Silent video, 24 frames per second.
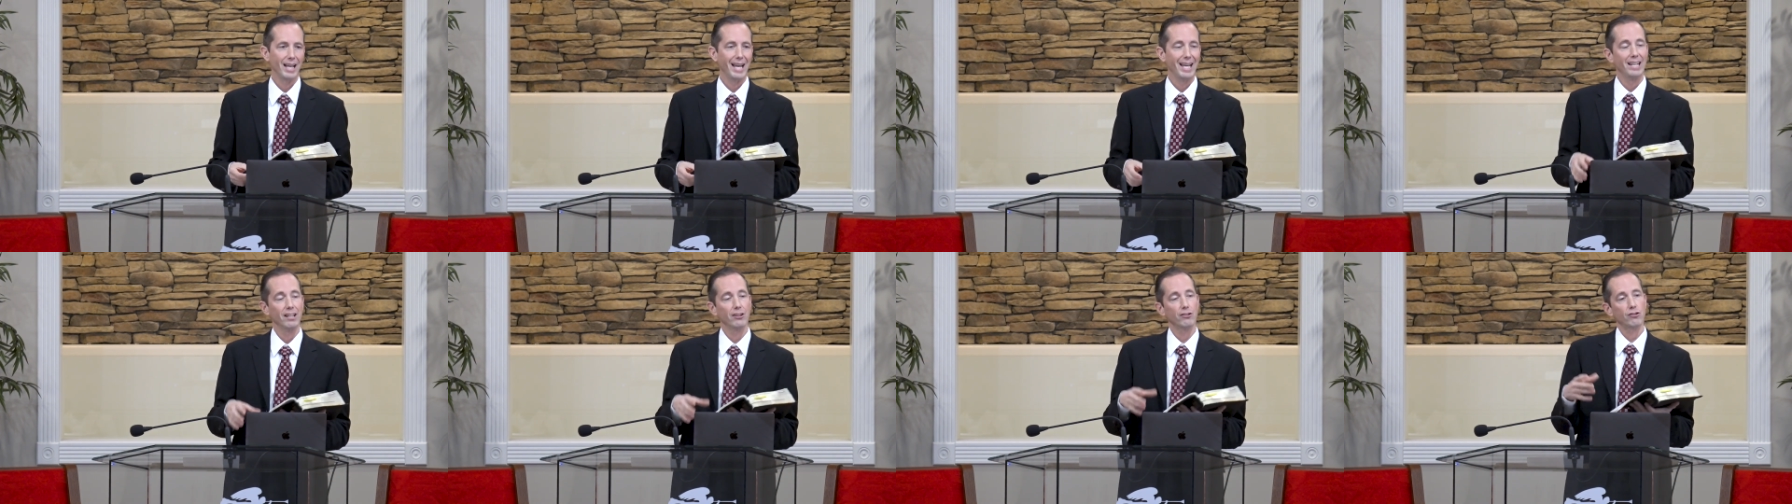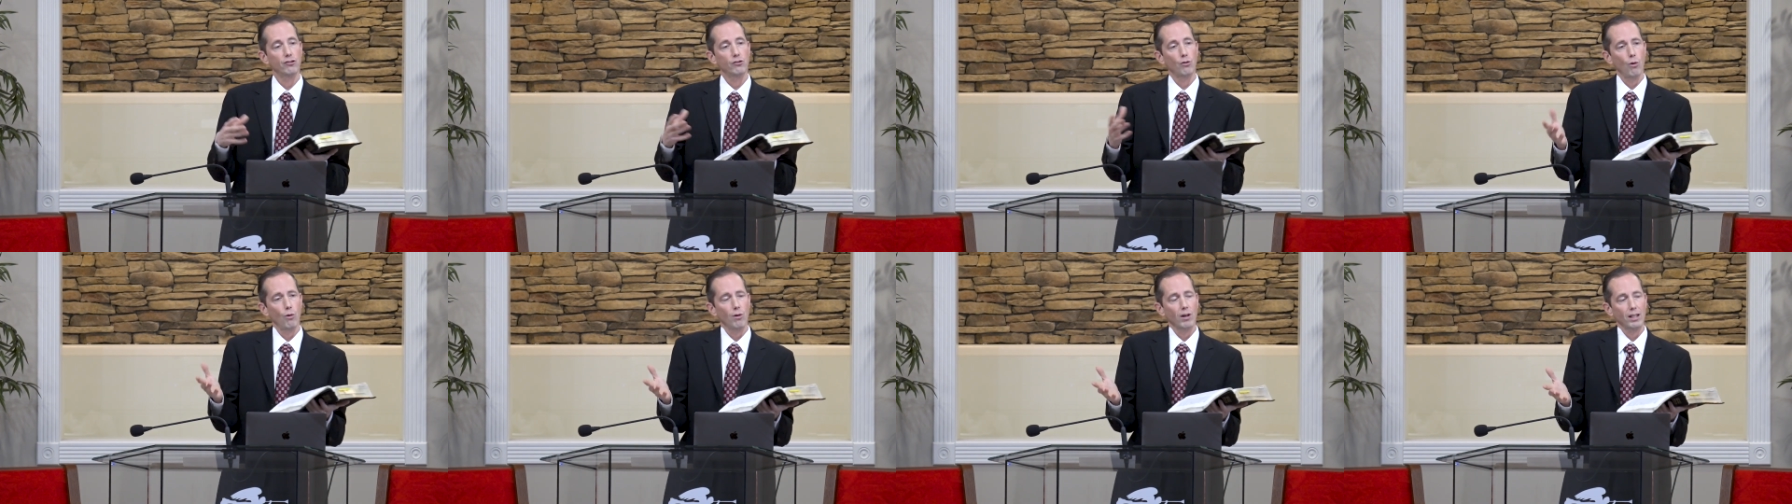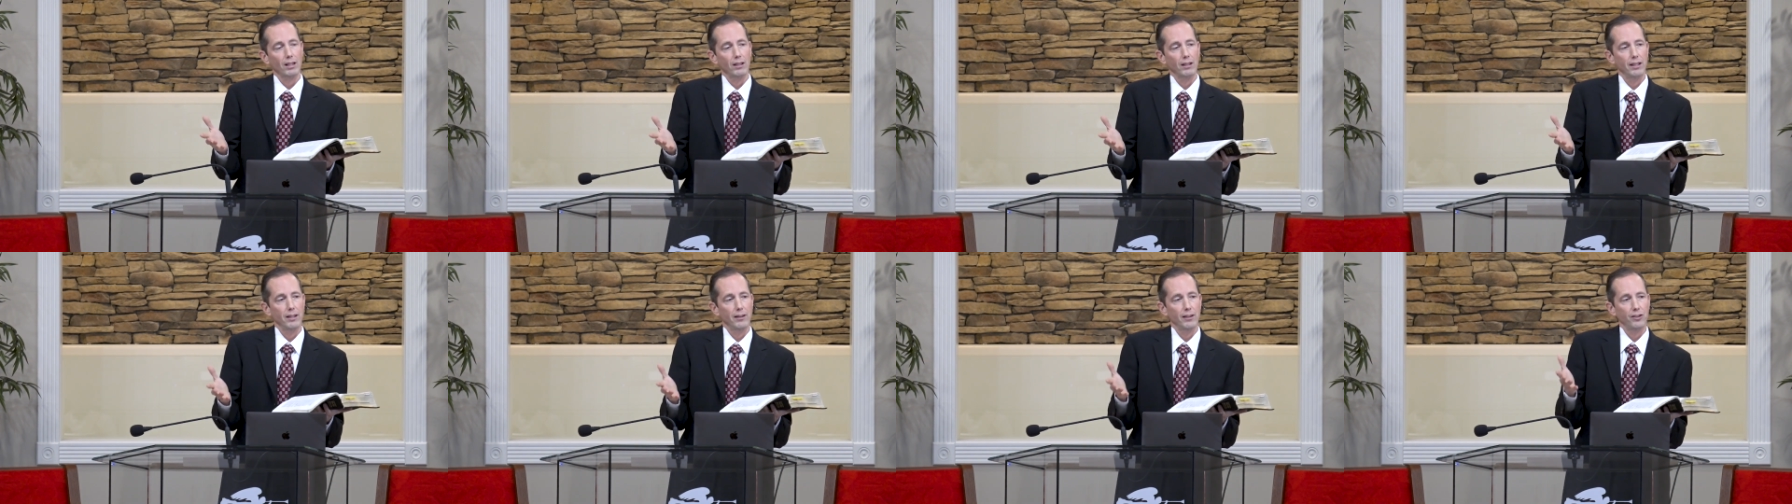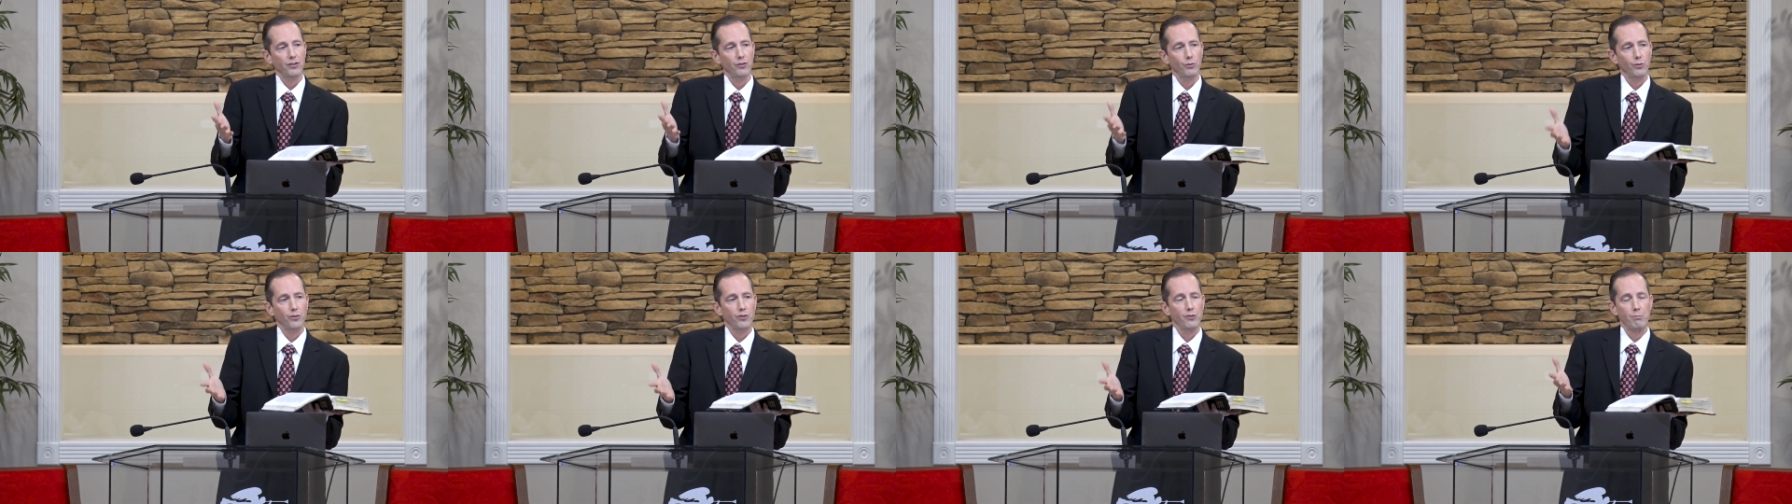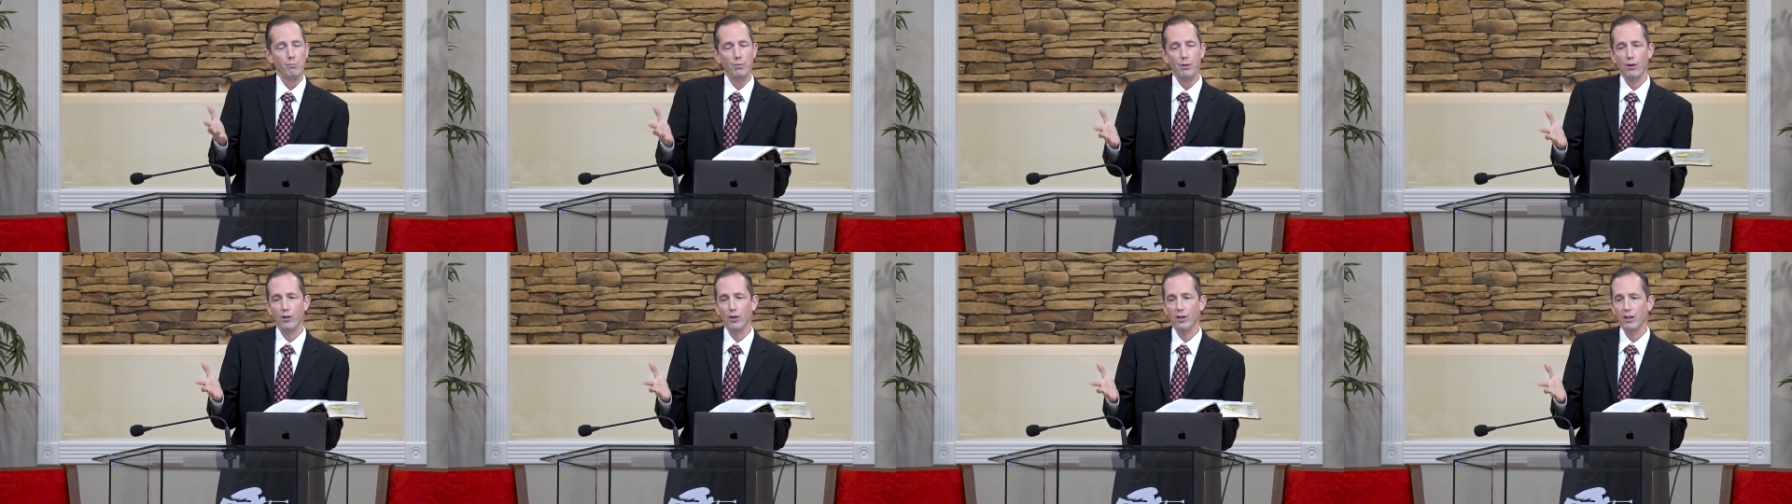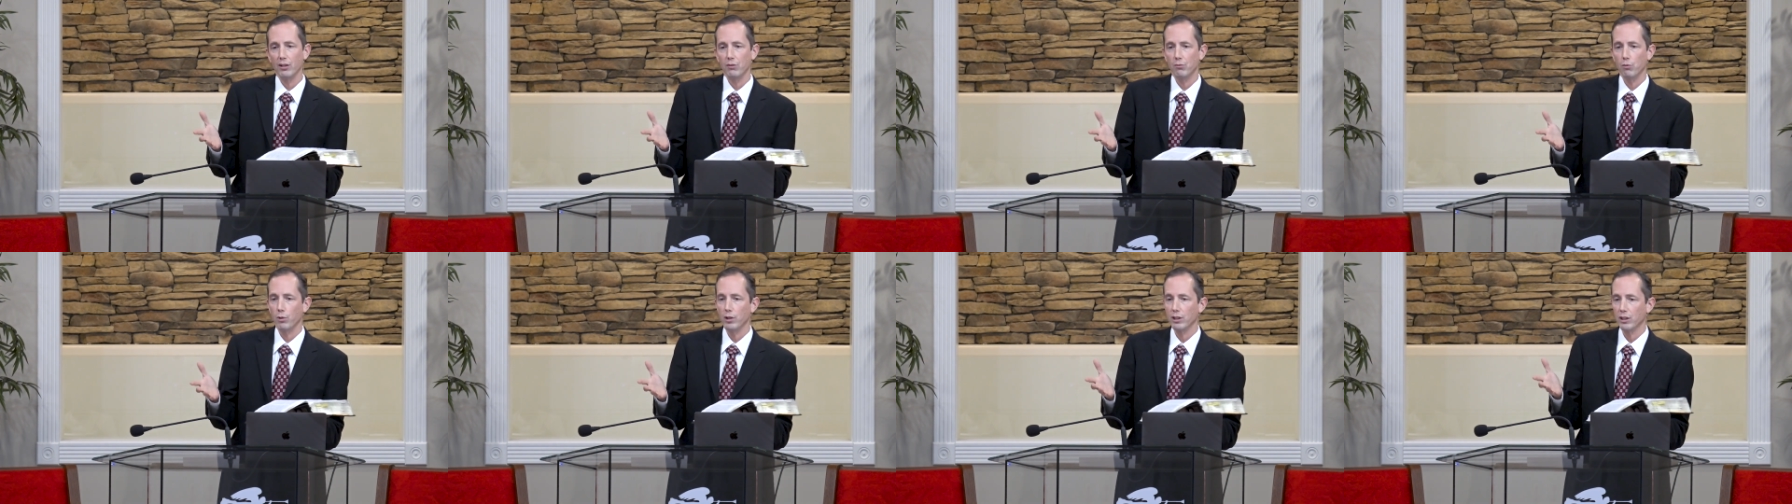And historically, this was the
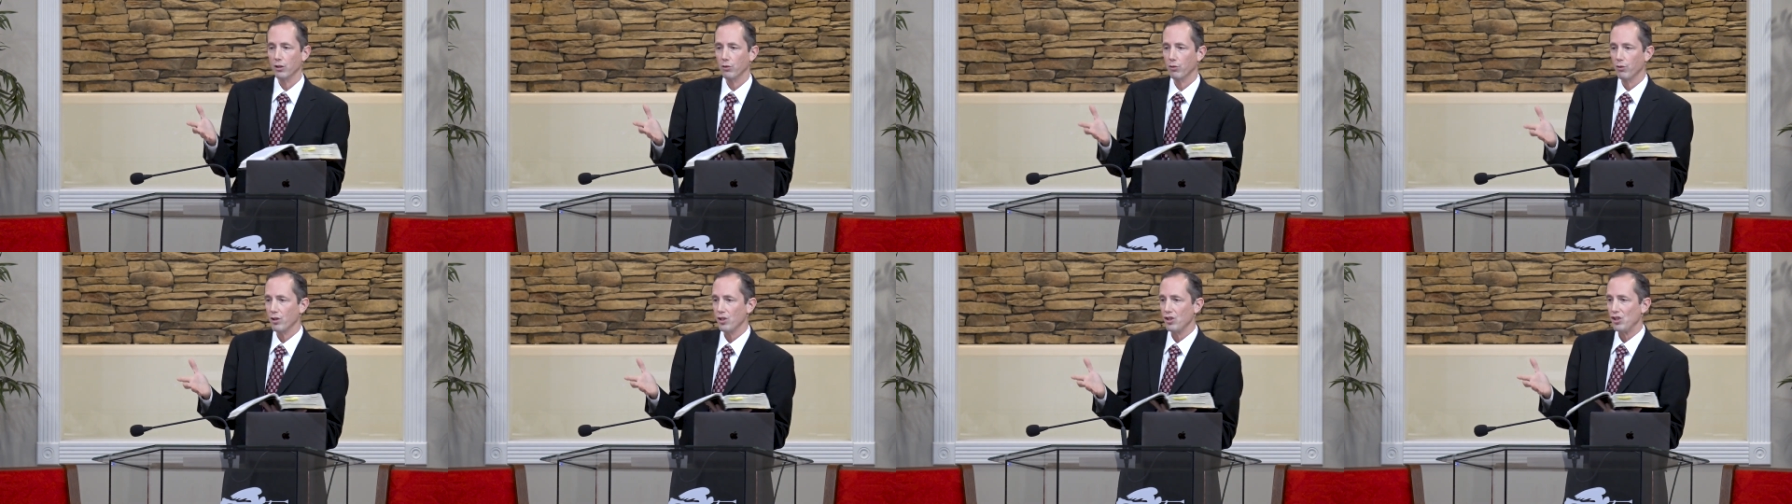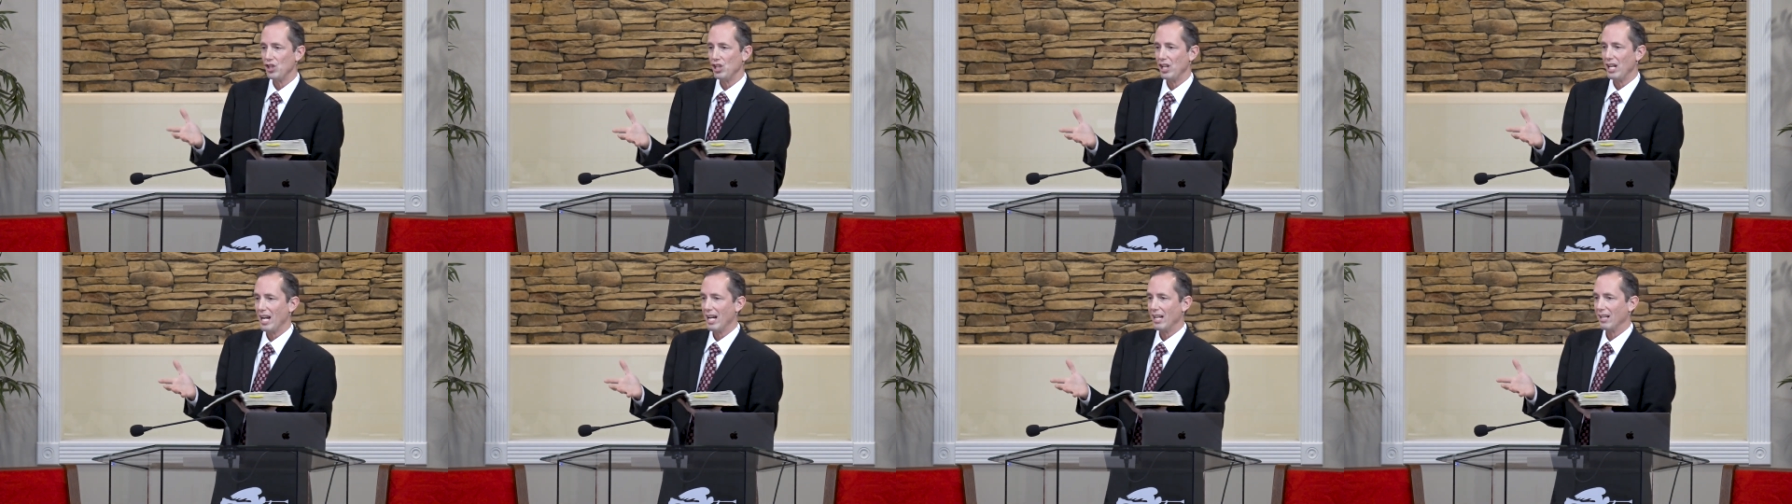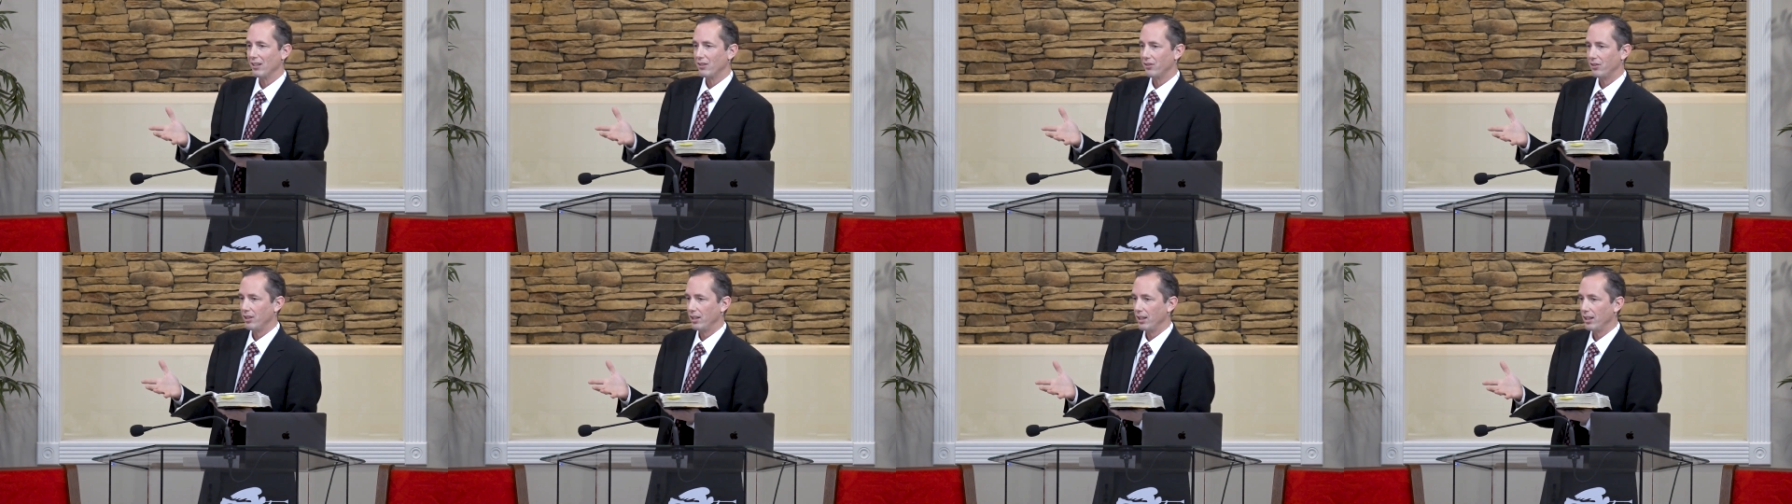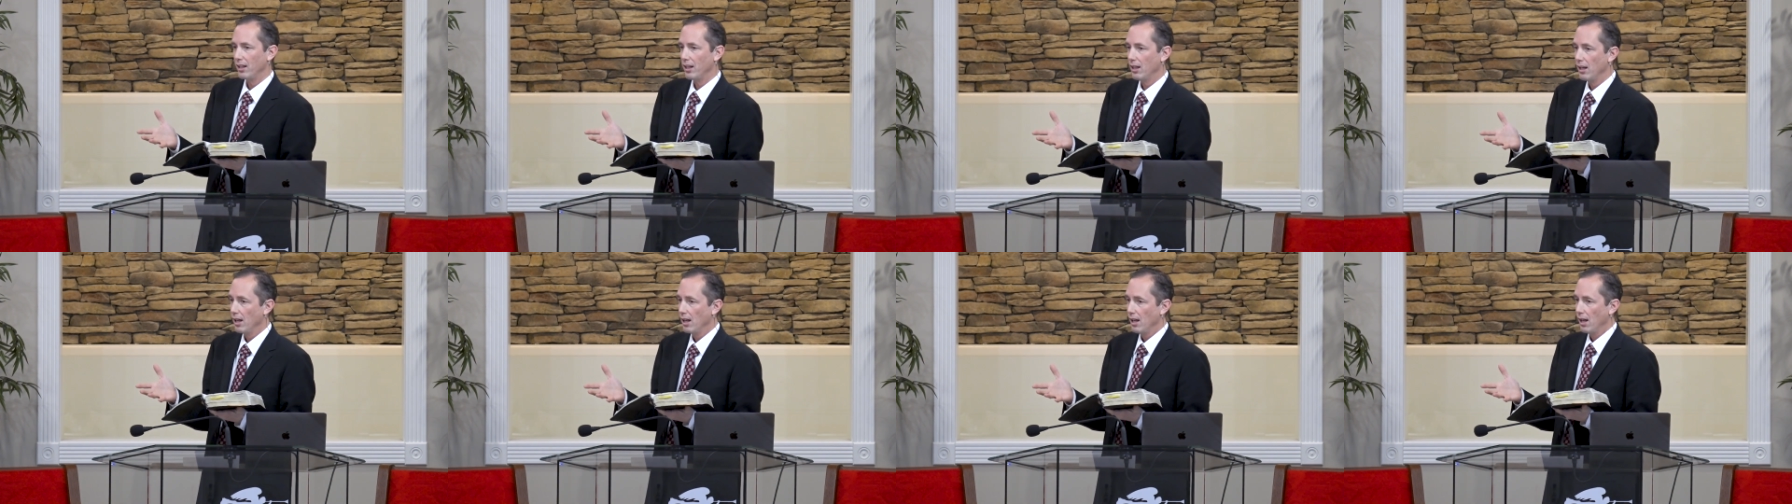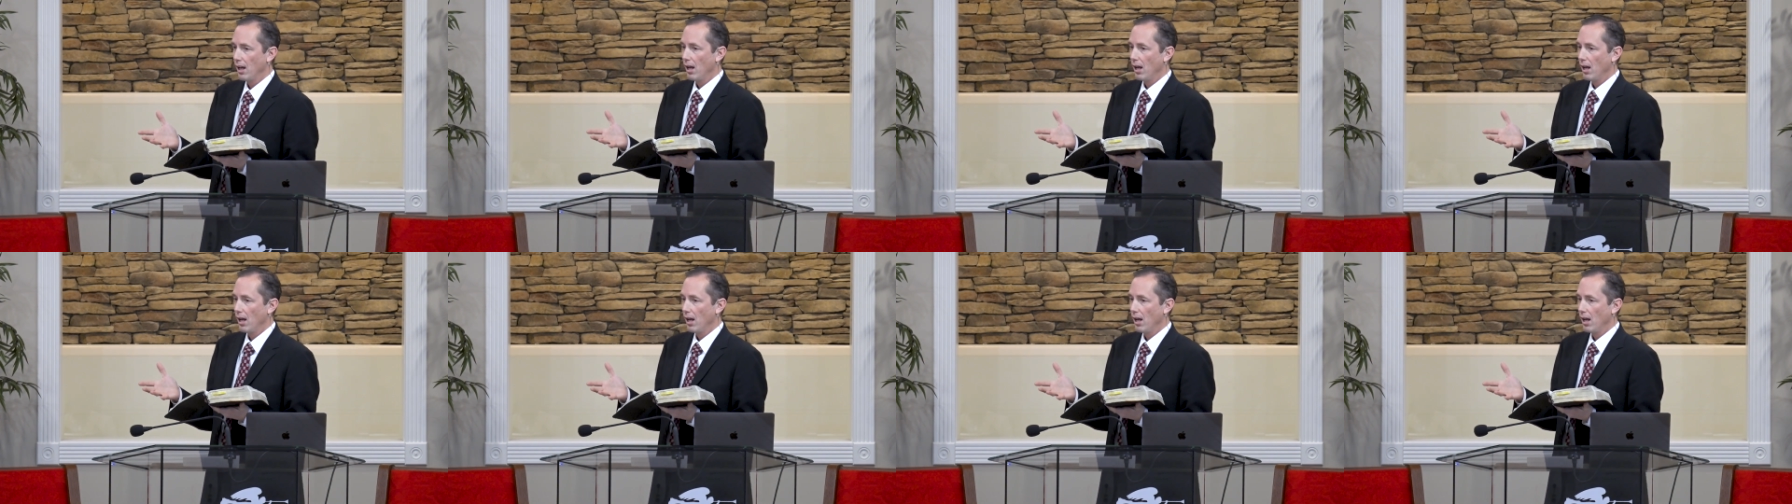period when Christianity